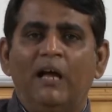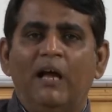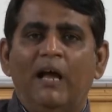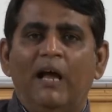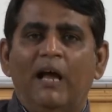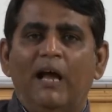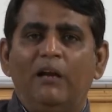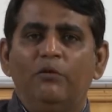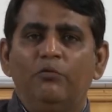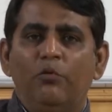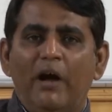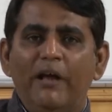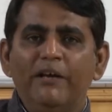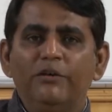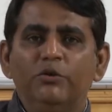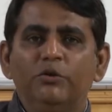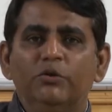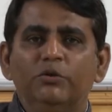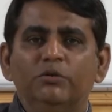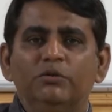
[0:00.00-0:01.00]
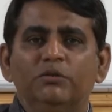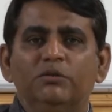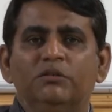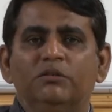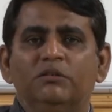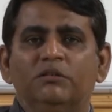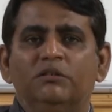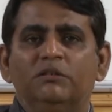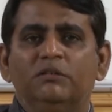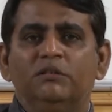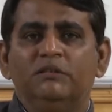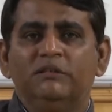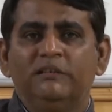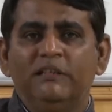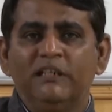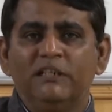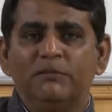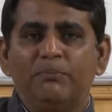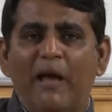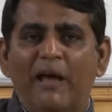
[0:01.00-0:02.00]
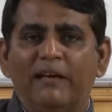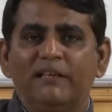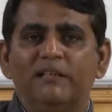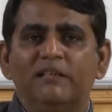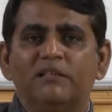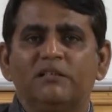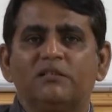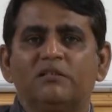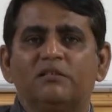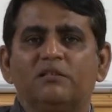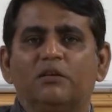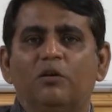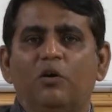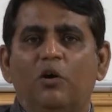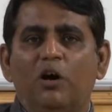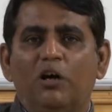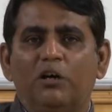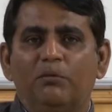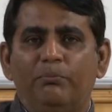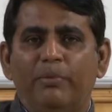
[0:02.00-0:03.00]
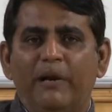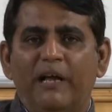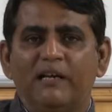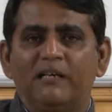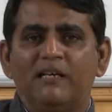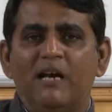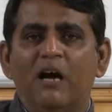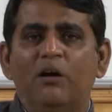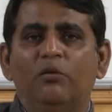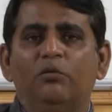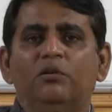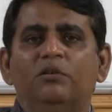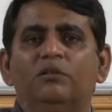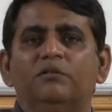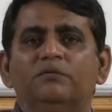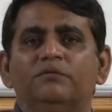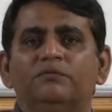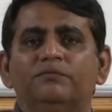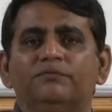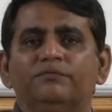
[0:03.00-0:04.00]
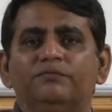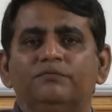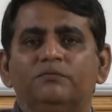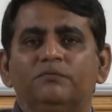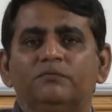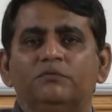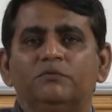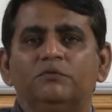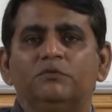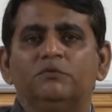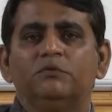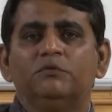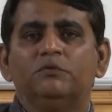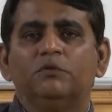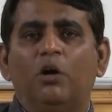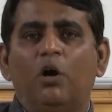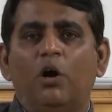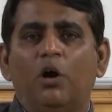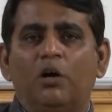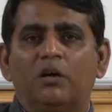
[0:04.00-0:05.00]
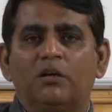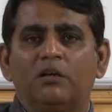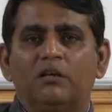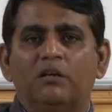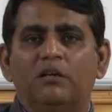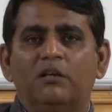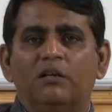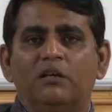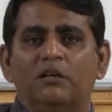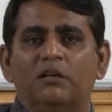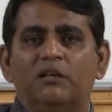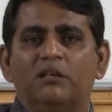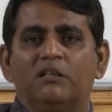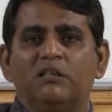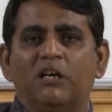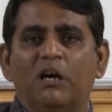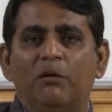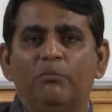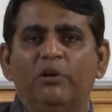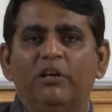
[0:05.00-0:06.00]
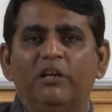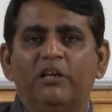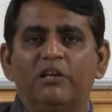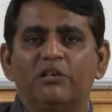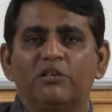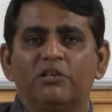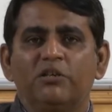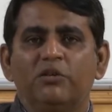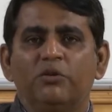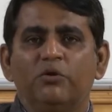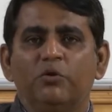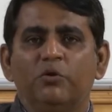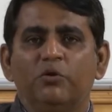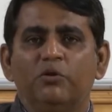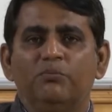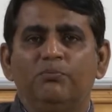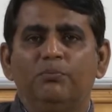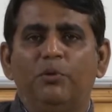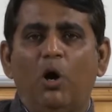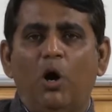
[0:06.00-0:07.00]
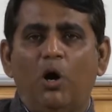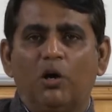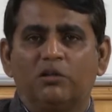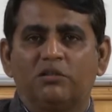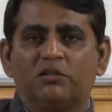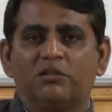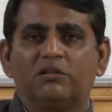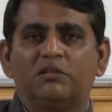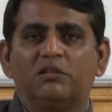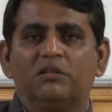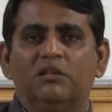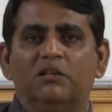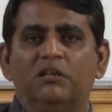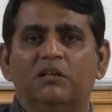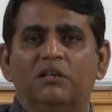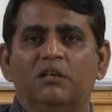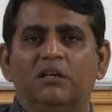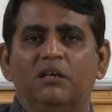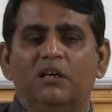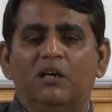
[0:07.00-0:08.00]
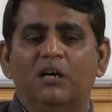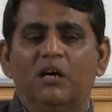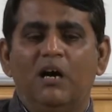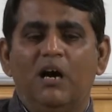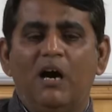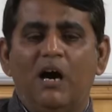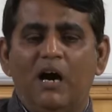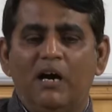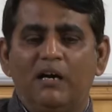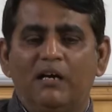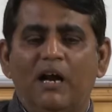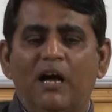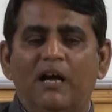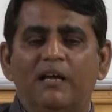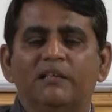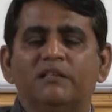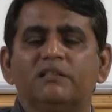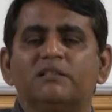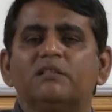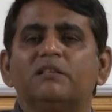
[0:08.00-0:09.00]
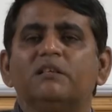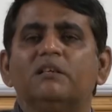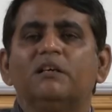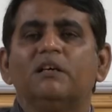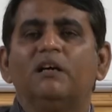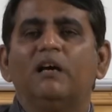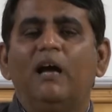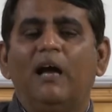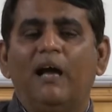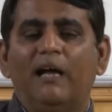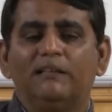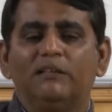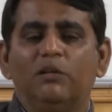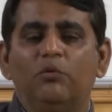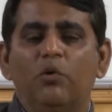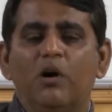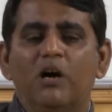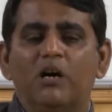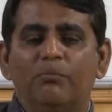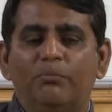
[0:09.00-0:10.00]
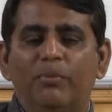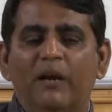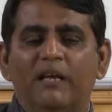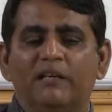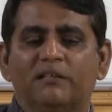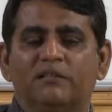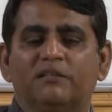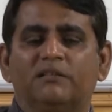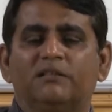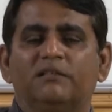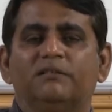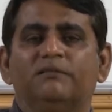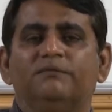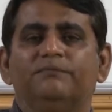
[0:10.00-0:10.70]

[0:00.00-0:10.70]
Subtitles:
and why do these barriers or breakdown or communication roadblocks arise at the workplace?